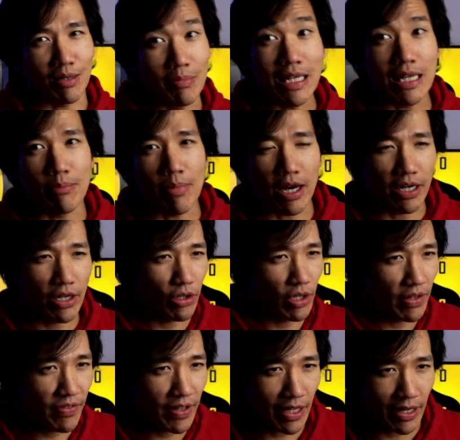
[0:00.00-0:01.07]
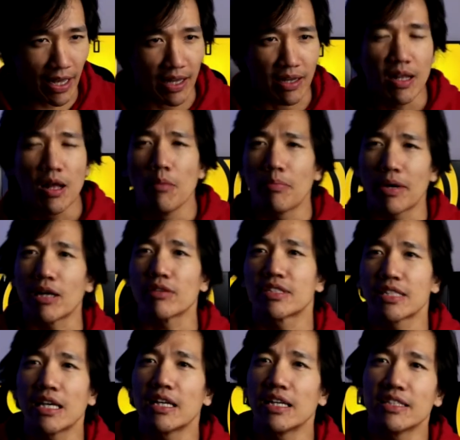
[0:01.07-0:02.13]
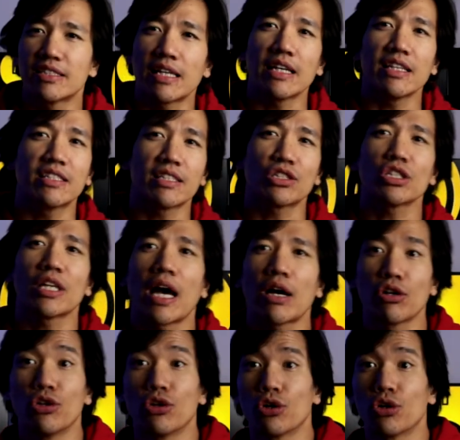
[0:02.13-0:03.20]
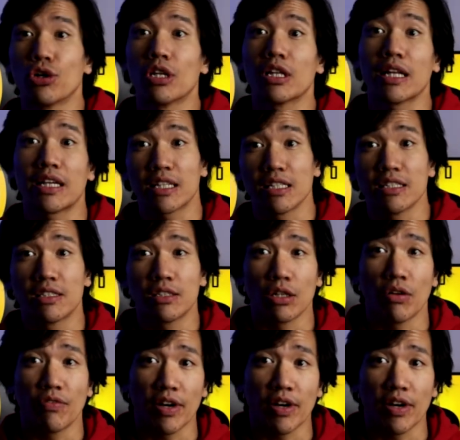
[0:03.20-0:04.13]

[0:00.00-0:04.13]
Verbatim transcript: like mean about it or anything like that. But I was say, saying essentially how the nerd like is, you know,